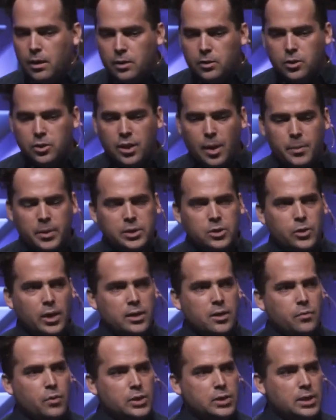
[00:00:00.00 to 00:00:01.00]
To demonstrate
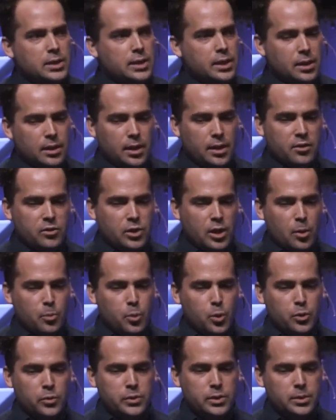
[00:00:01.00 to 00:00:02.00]
the versatility of shell
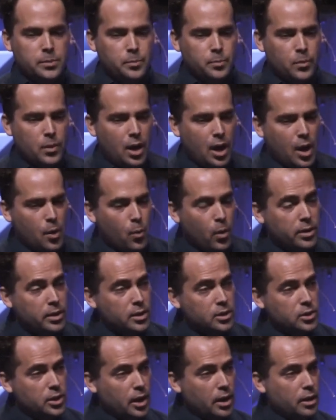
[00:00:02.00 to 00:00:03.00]
proofs, I want
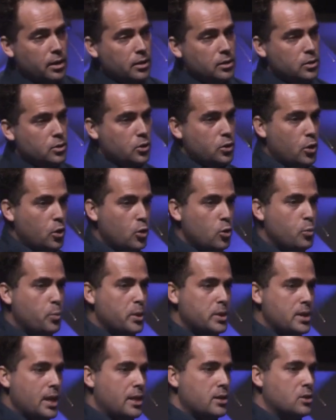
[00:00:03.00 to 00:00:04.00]
to share two
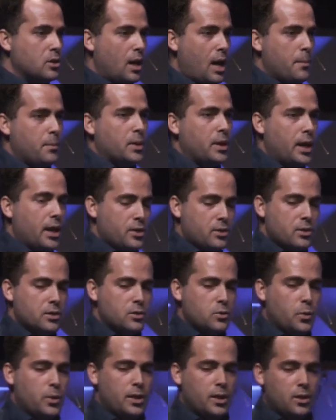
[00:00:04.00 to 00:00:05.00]
potential
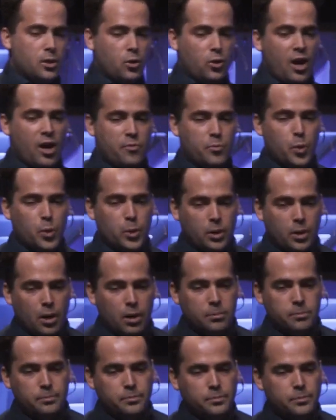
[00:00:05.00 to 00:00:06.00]
applications within the graph
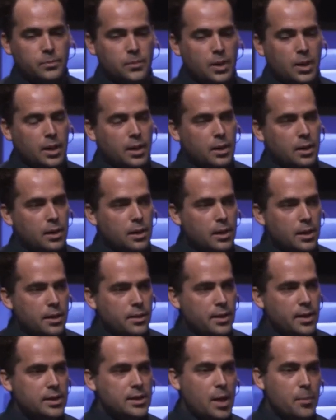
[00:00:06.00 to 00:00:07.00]
protocol.
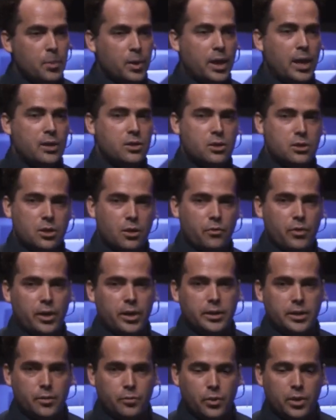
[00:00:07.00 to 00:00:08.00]
These applications are
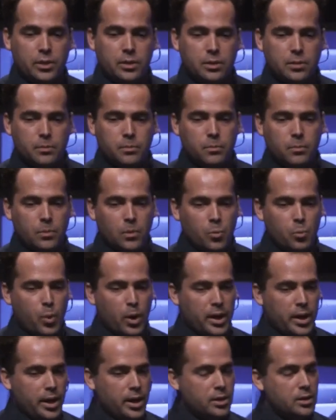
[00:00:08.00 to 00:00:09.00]
very different,
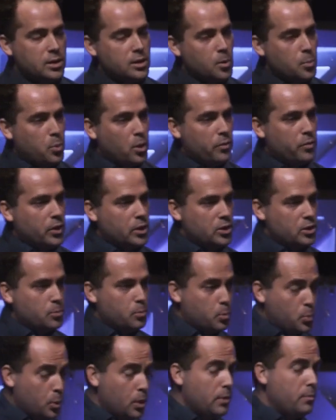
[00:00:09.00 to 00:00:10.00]
but each is a perfect,
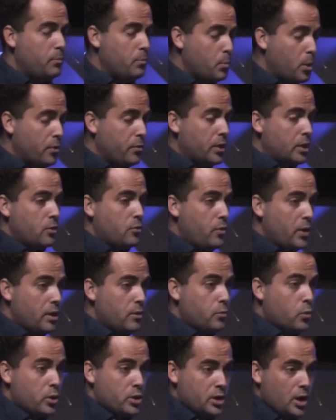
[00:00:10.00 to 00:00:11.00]
perfect
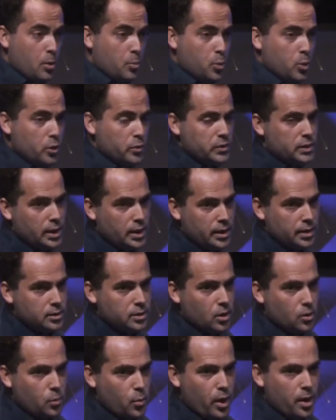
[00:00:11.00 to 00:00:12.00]
fit for shell proofs in its
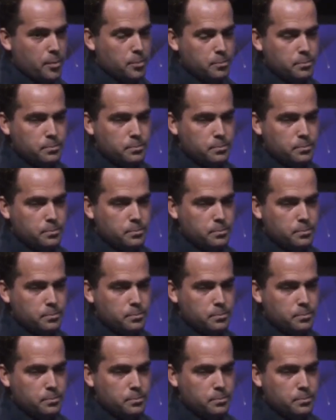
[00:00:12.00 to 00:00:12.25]
own way.